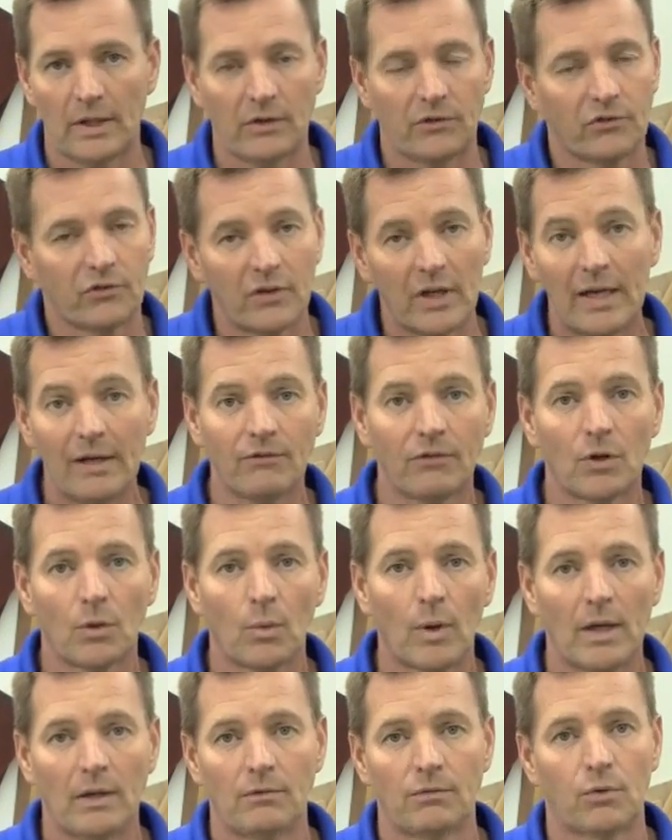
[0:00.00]
They save their
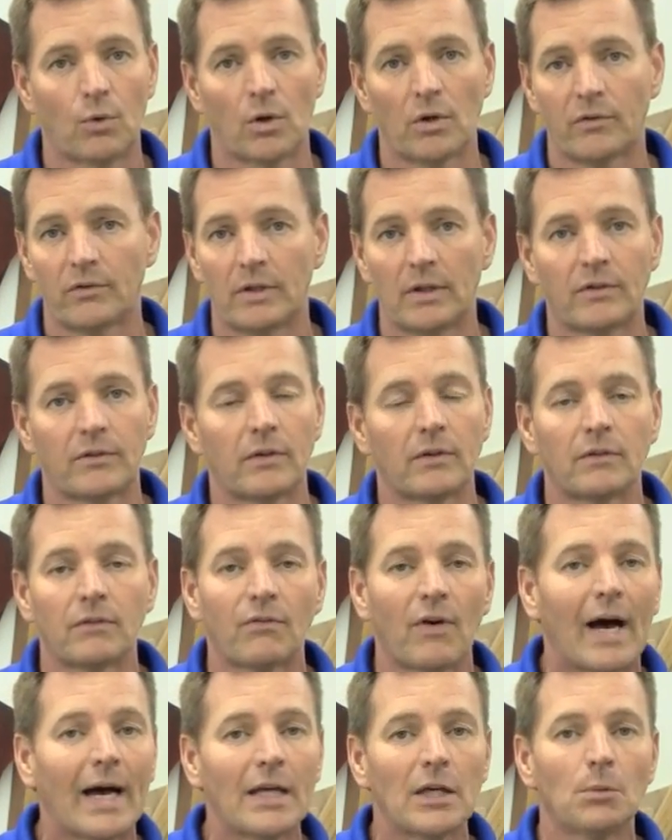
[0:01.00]
rainforest. It's as
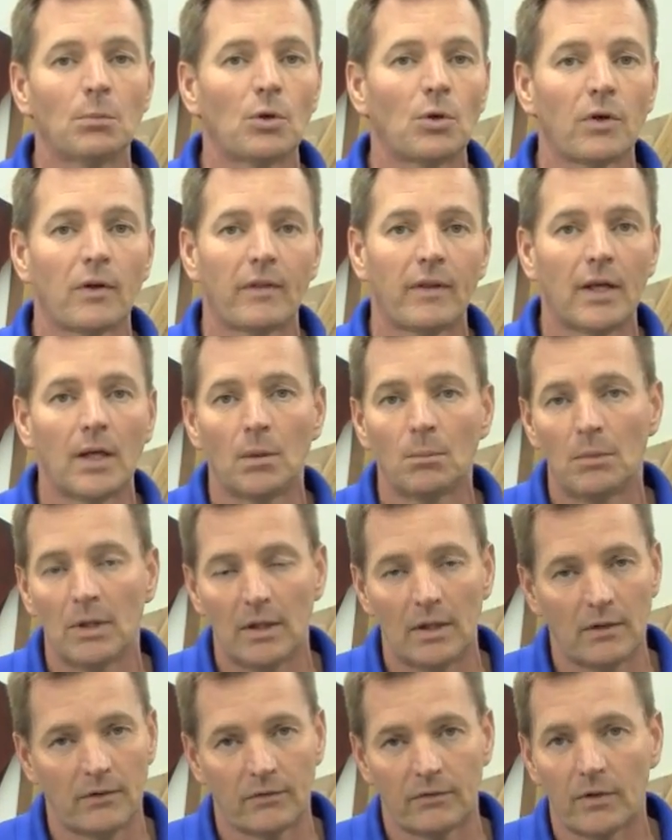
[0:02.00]
valuable to them
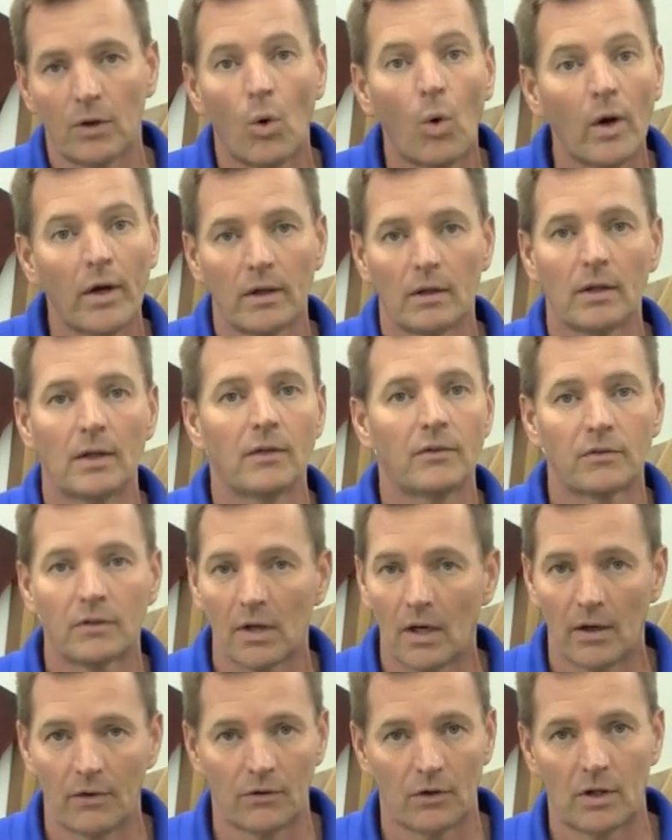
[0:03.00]
as oil is
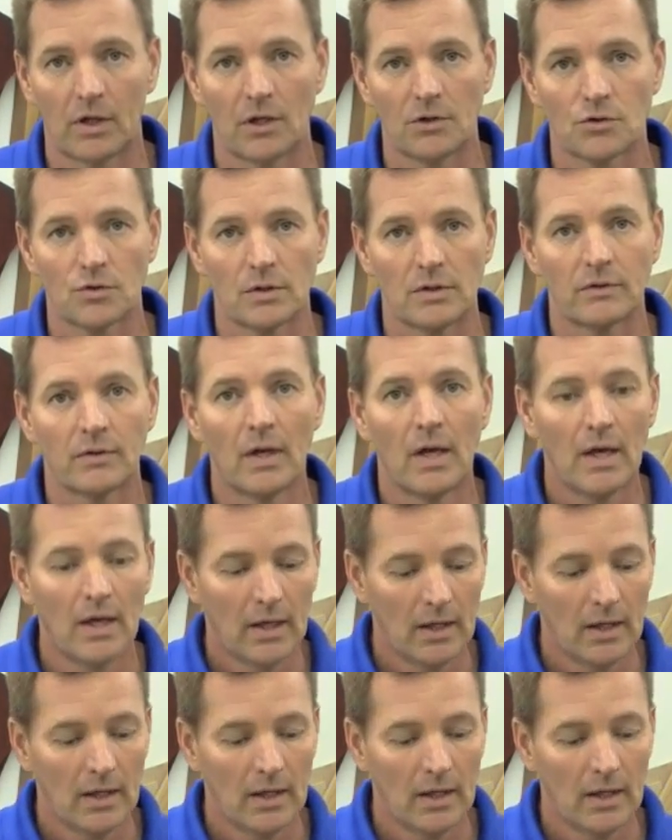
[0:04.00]
to other countries.